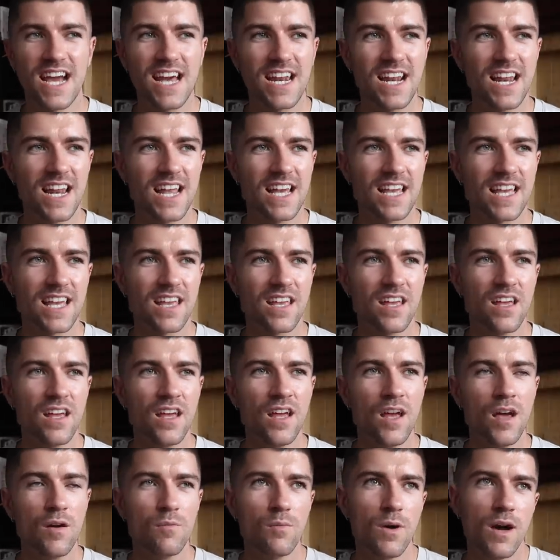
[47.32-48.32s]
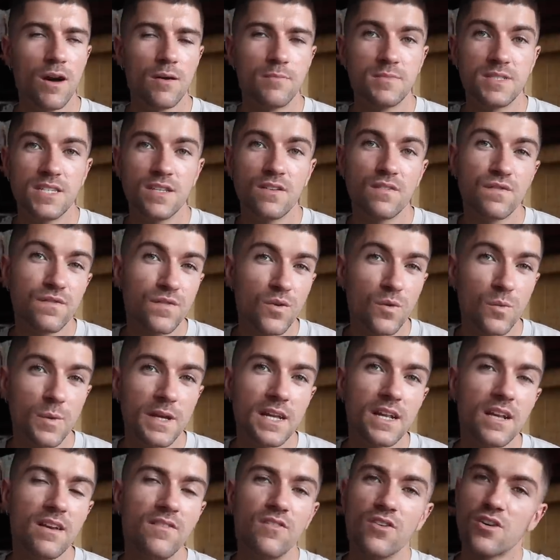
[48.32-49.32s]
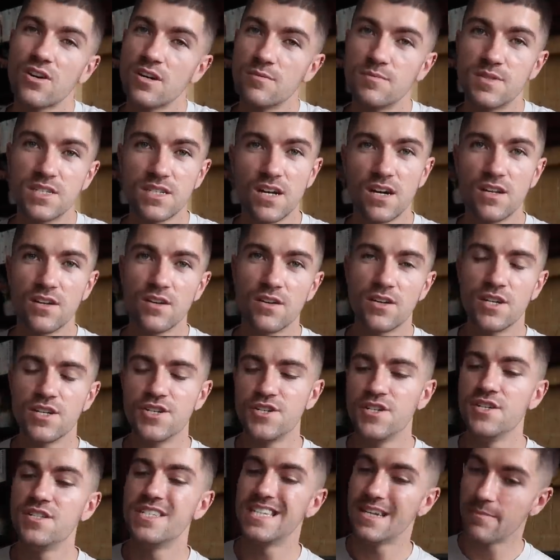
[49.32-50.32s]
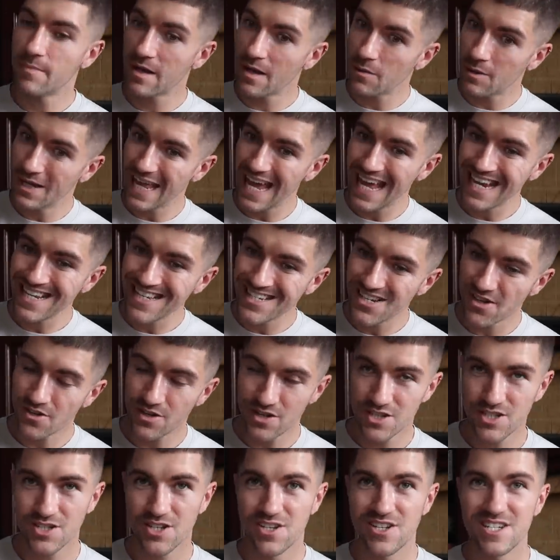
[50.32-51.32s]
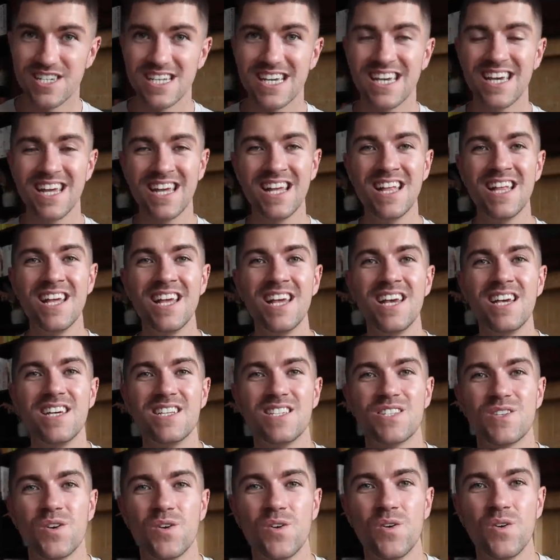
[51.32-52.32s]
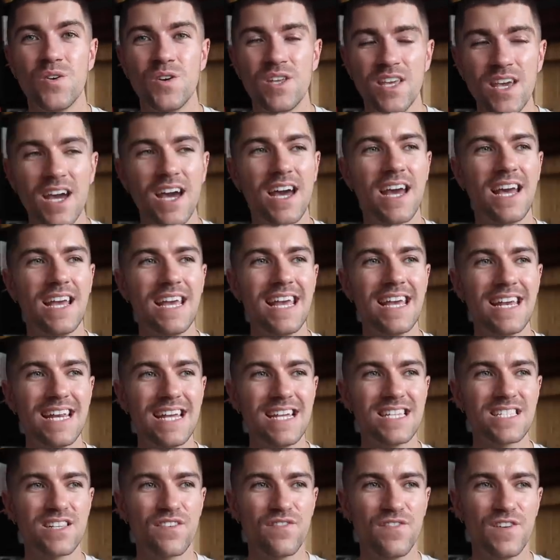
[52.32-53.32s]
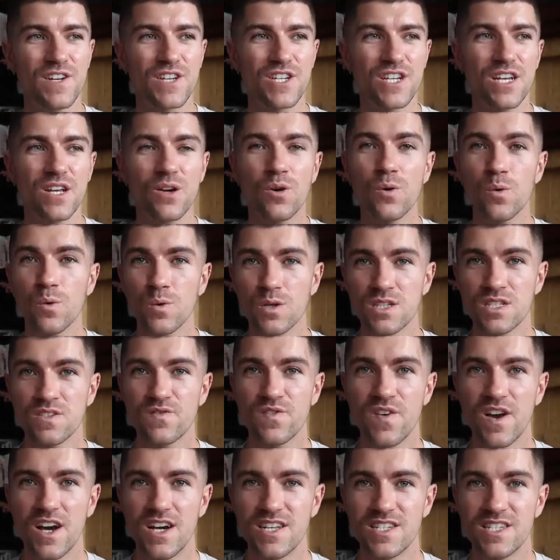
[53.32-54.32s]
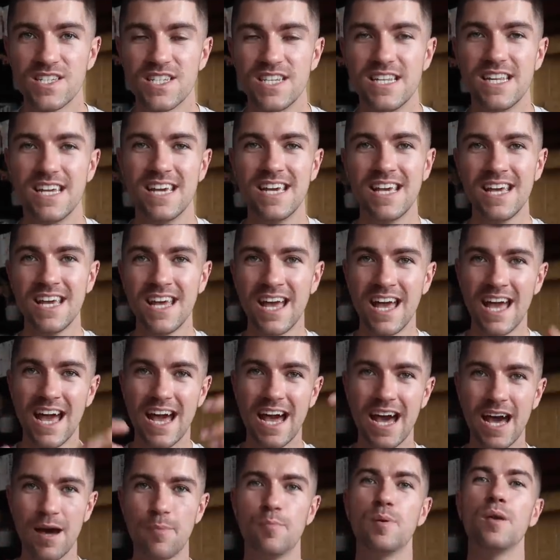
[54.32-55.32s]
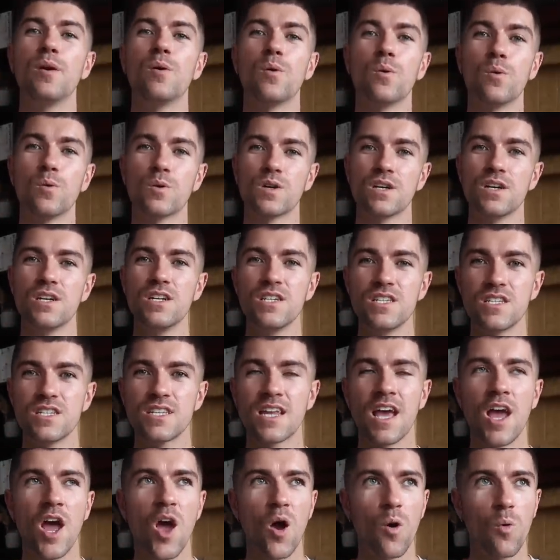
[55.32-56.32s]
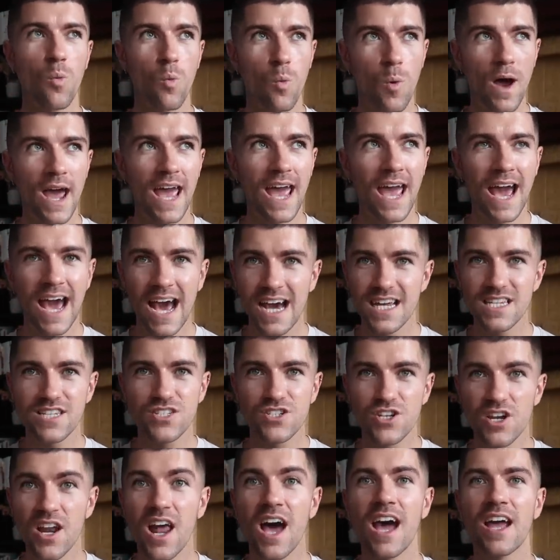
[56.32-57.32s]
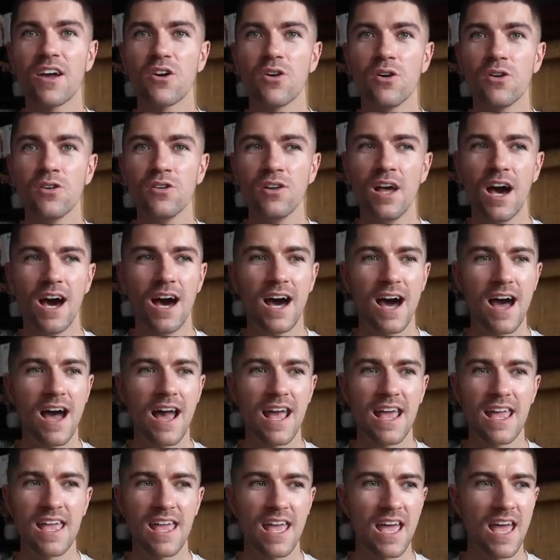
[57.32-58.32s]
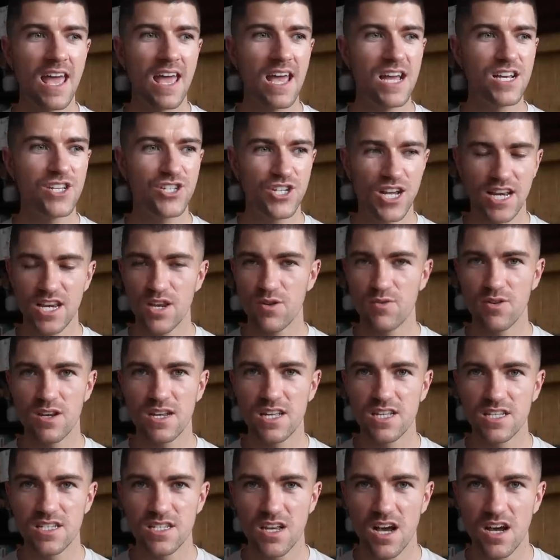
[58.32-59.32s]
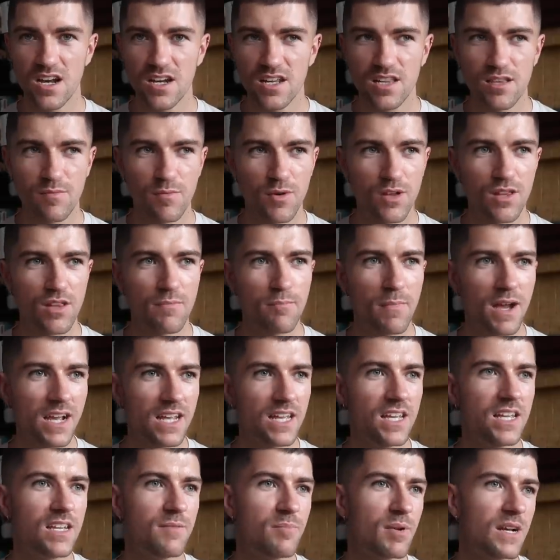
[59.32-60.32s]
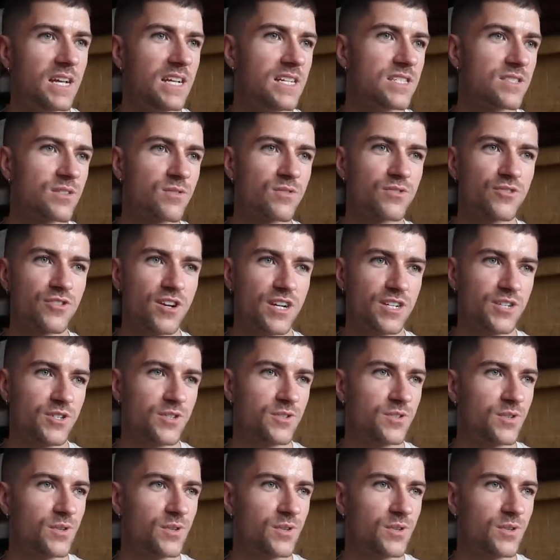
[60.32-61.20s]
kind of like, well, I'm doing a full weekly vlog. I'm starting it on a Tuesday, but I will end it on a Sunday. So yeah, it is officially August 1st today. Happy August. Where has July gone? I genuinely started the month. Maggie, please don't trash your